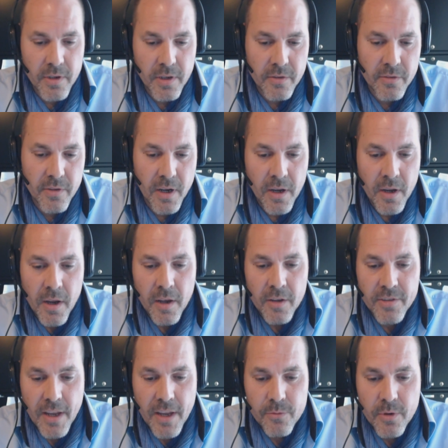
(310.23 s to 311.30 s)
it's a
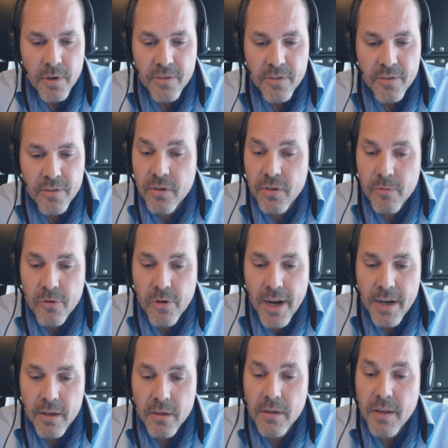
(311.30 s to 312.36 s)
centralization of
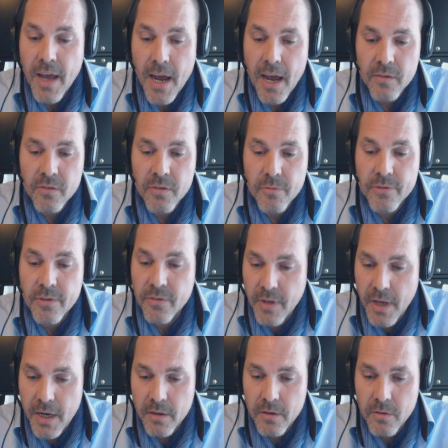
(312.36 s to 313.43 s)
credit in the hands of the
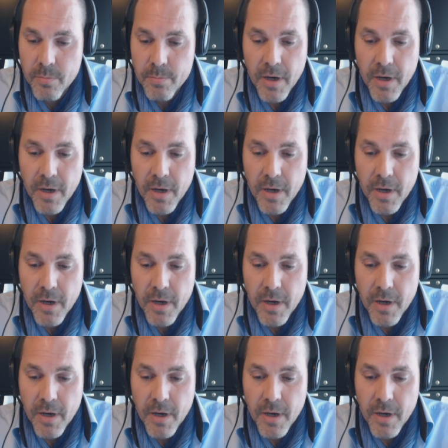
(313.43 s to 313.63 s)
state